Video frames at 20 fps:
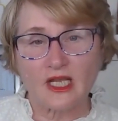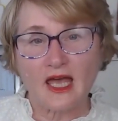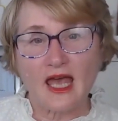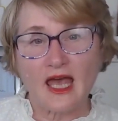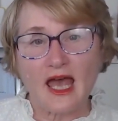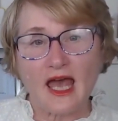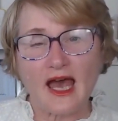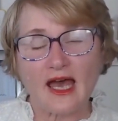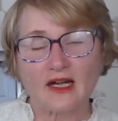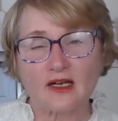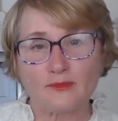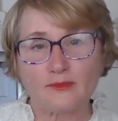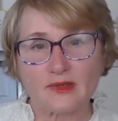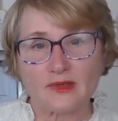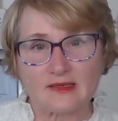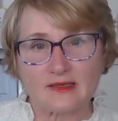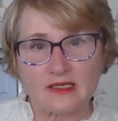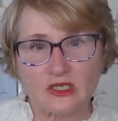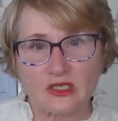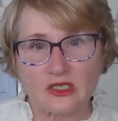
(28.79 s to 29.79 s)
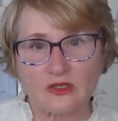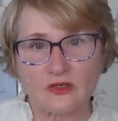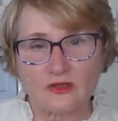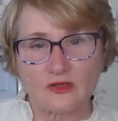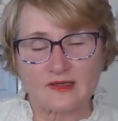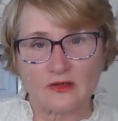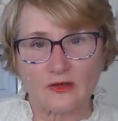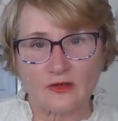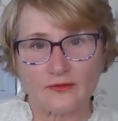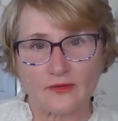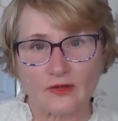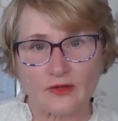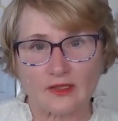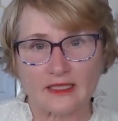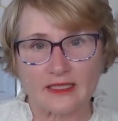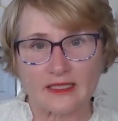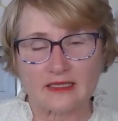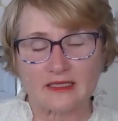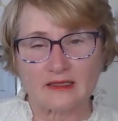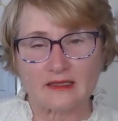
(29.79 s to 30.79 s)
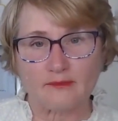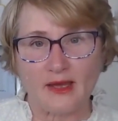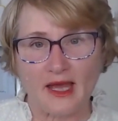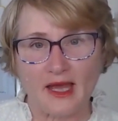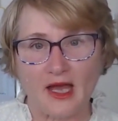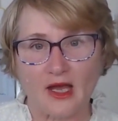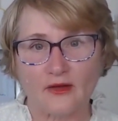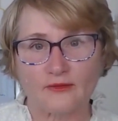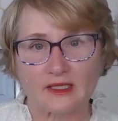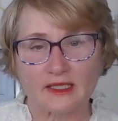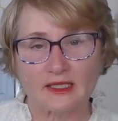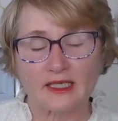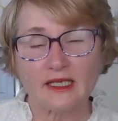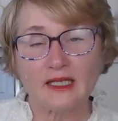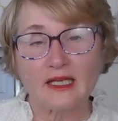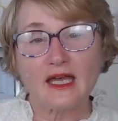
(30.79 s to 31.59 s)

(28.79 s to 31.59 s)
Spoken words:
how to position yourself on LinkedIn powerfully,